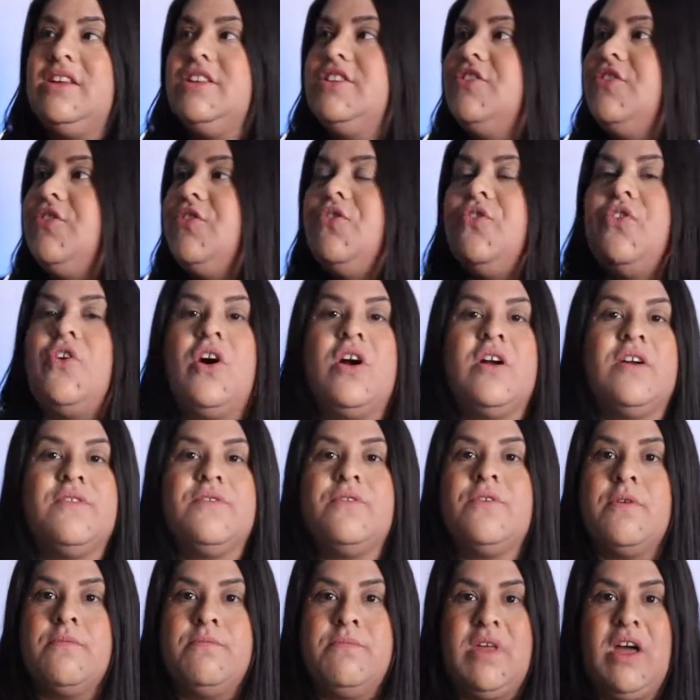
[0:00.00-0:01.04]
It's far
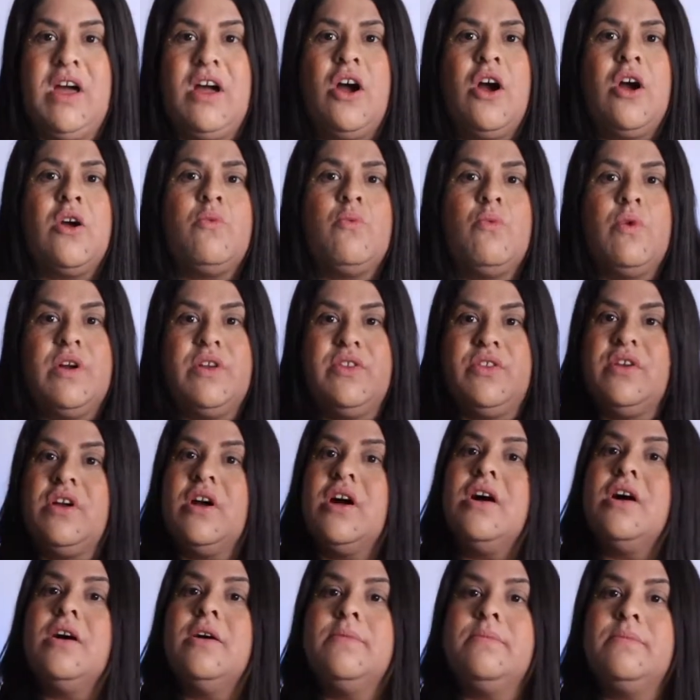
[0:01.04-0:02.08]
from that. Our worth
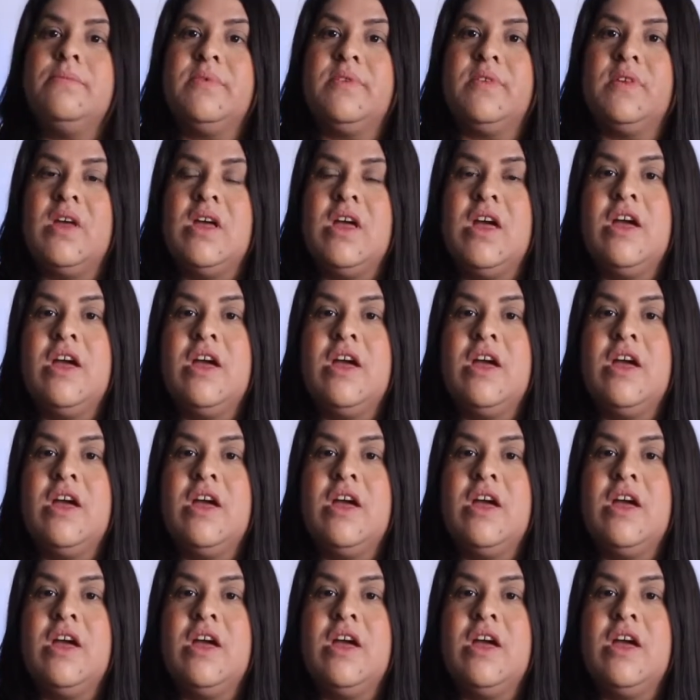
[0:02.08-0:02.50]
comes